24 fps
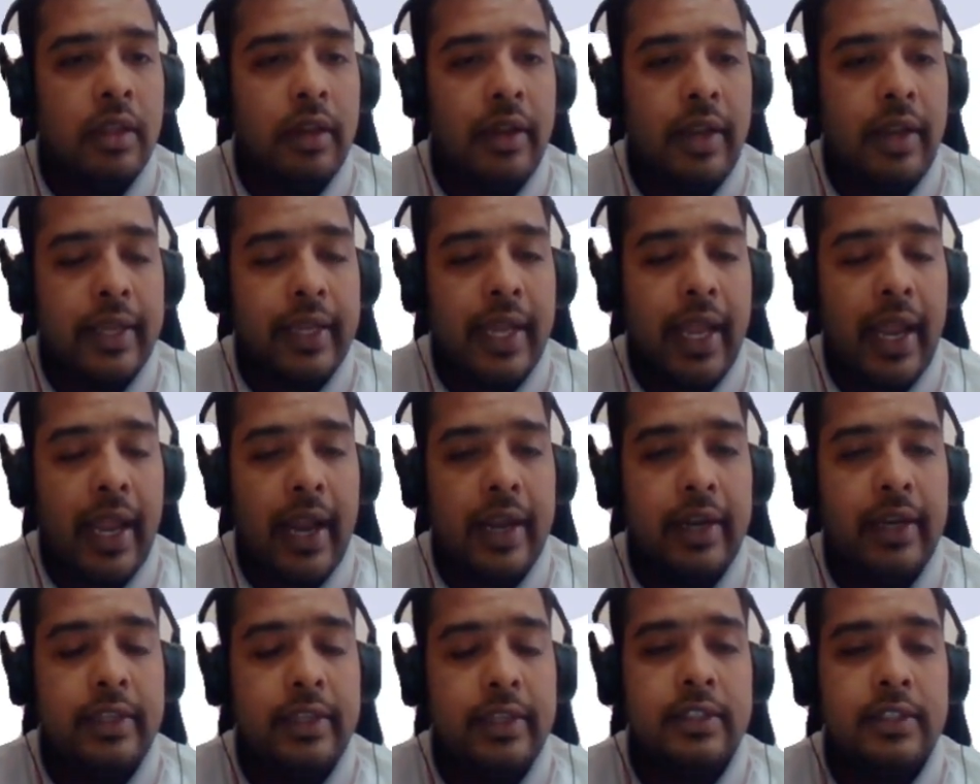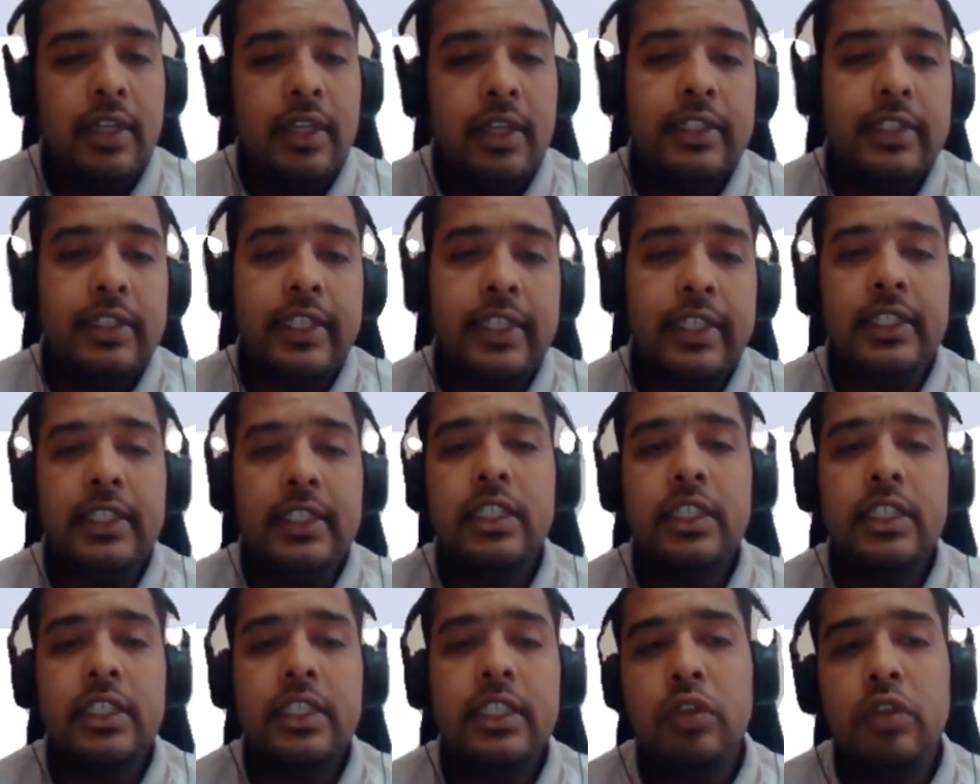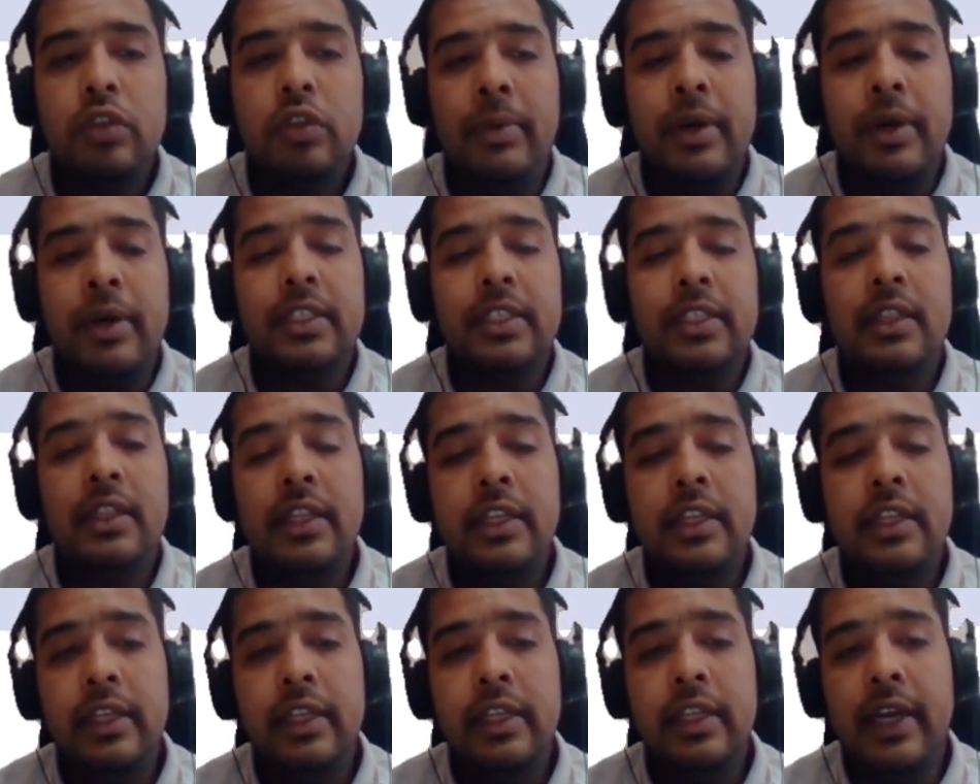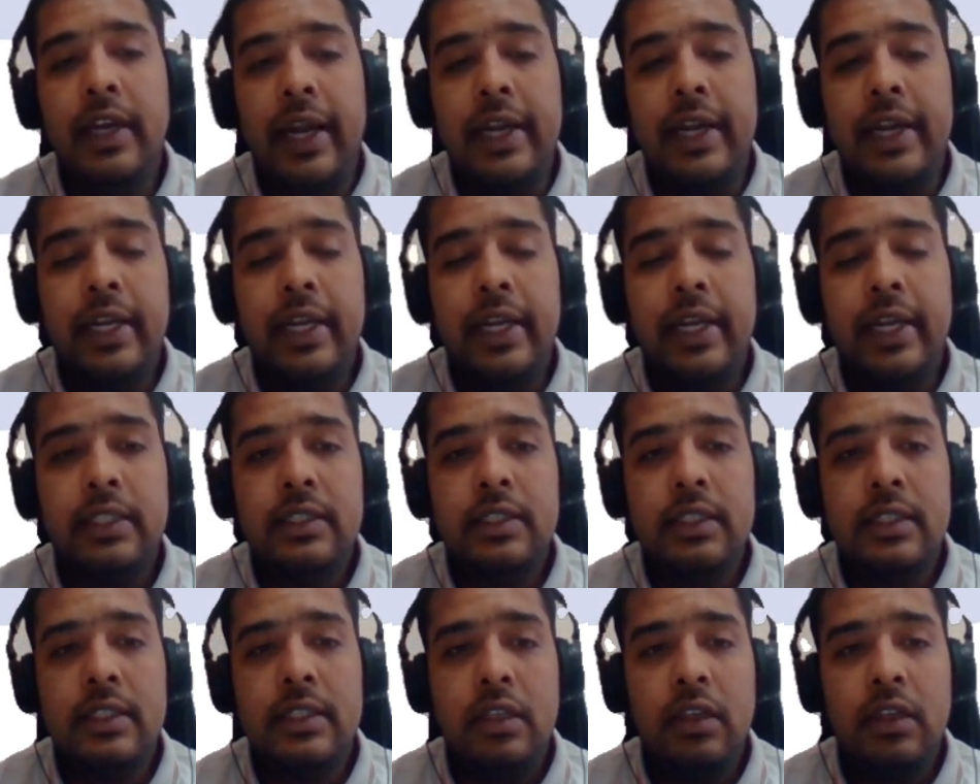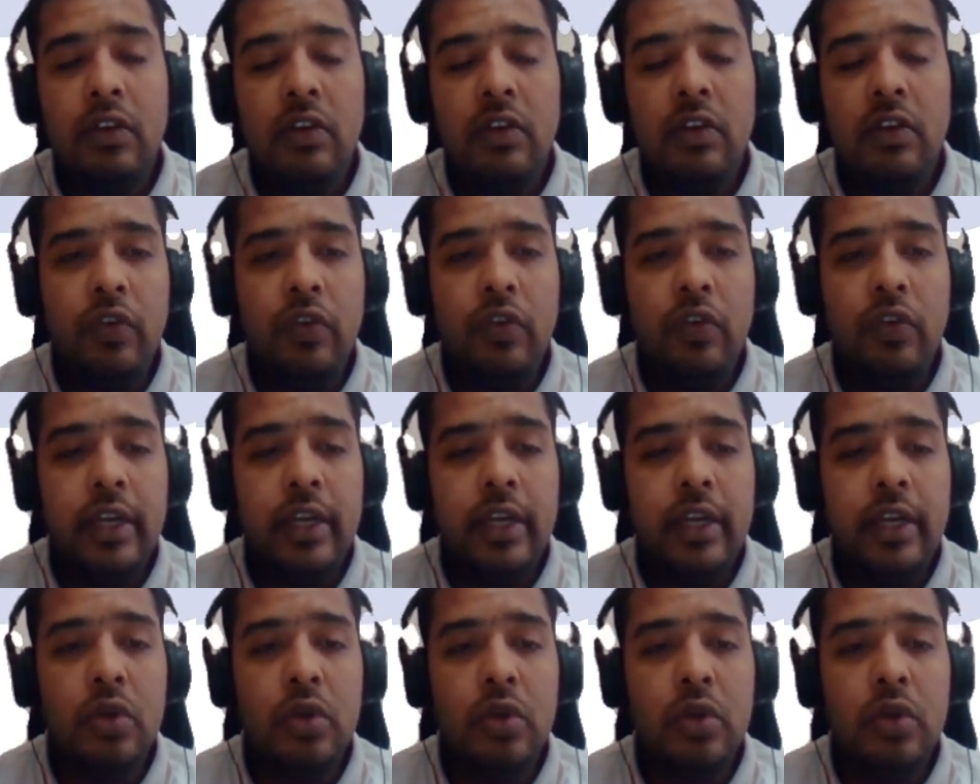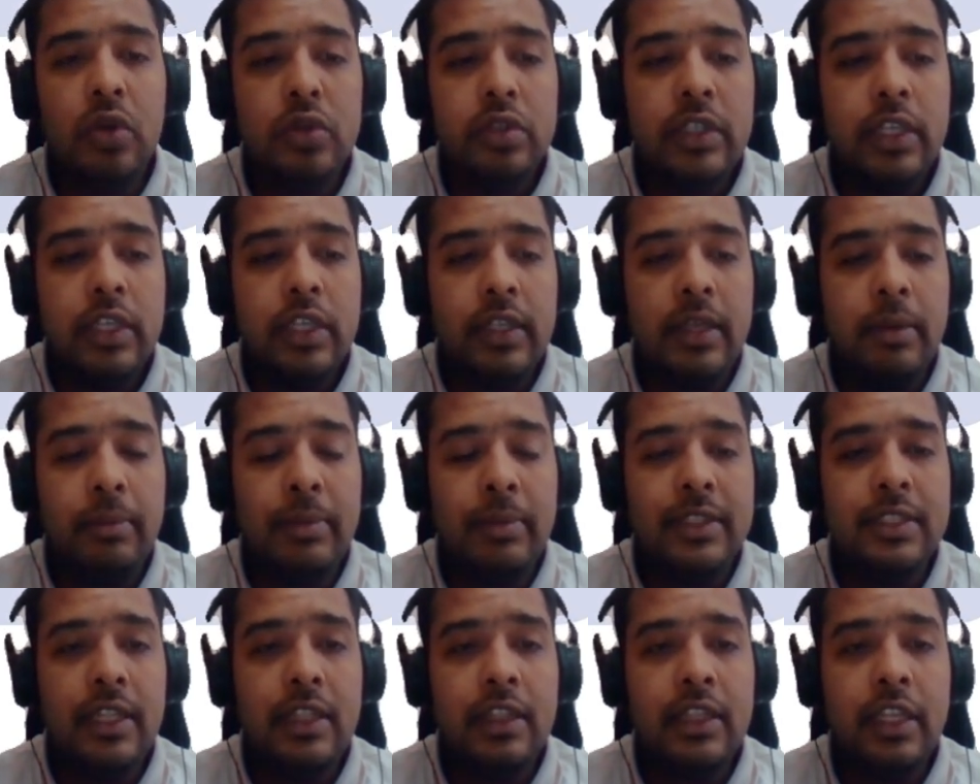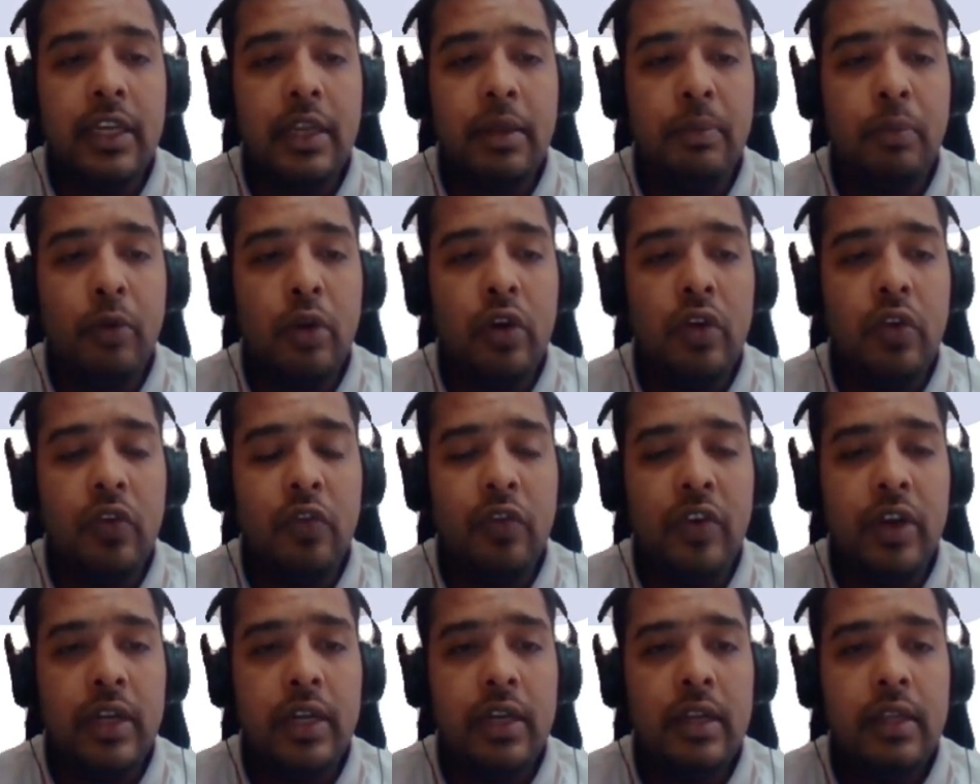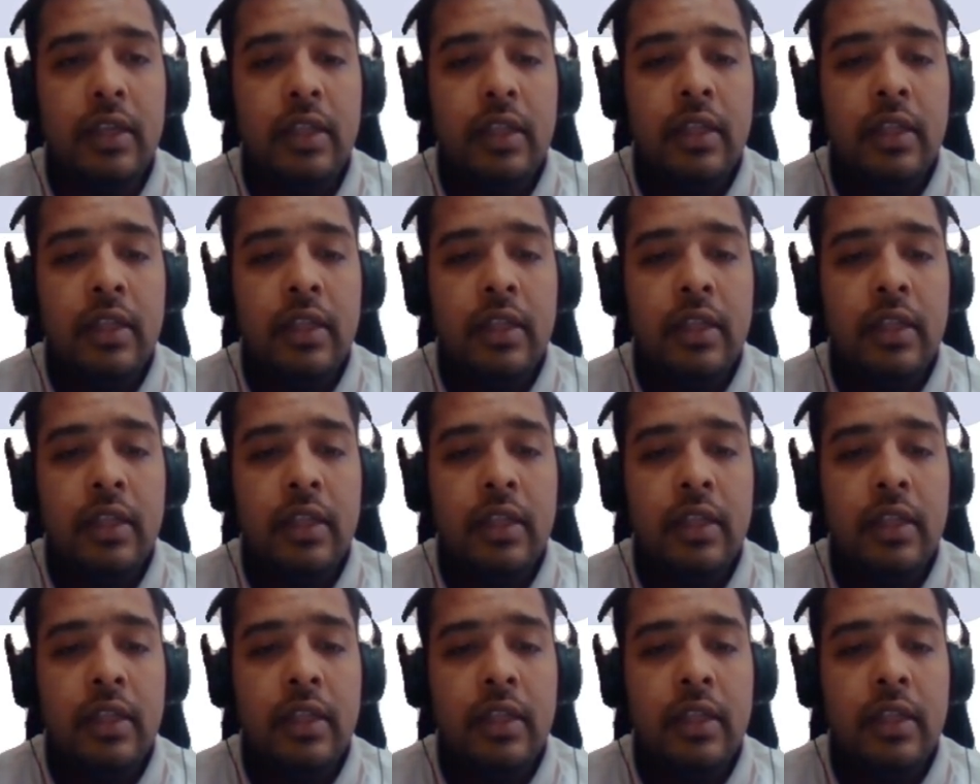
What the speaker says: like additional changes to the Basel III guidelines were introduced in the Basel 3.1,